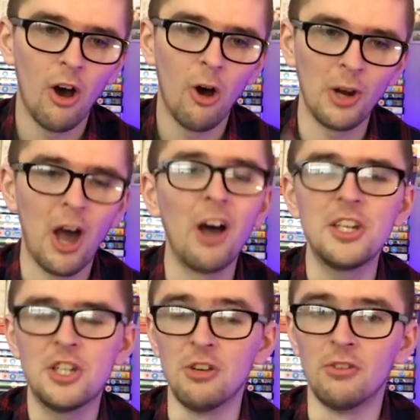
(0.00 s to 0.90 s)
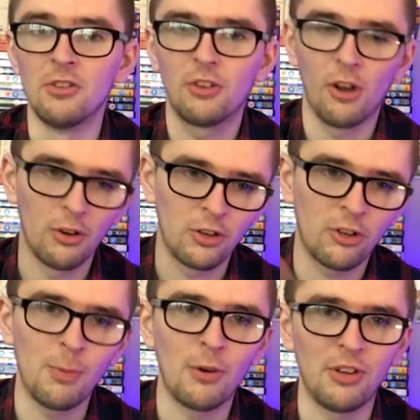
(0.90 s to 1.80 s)
on iTunes, on
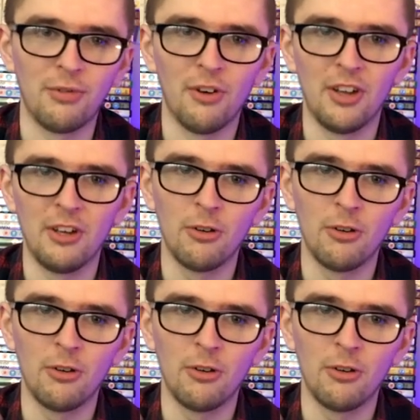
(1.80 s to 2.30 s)
Spotify,